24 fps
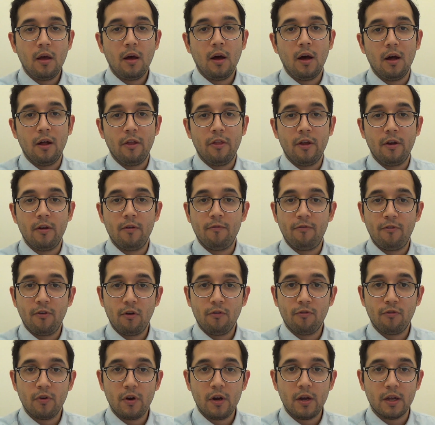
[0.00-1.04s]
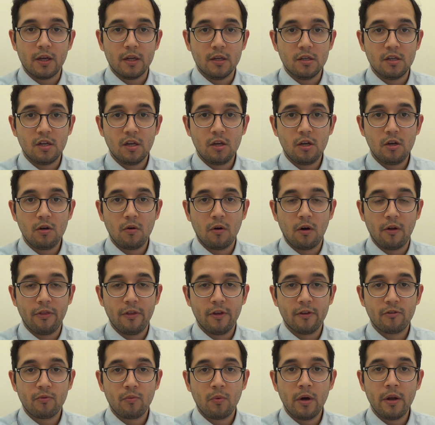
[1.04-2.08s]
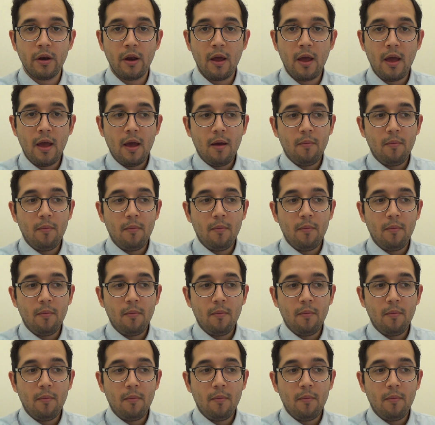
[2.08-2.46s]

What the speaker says: then feel free to continue on this one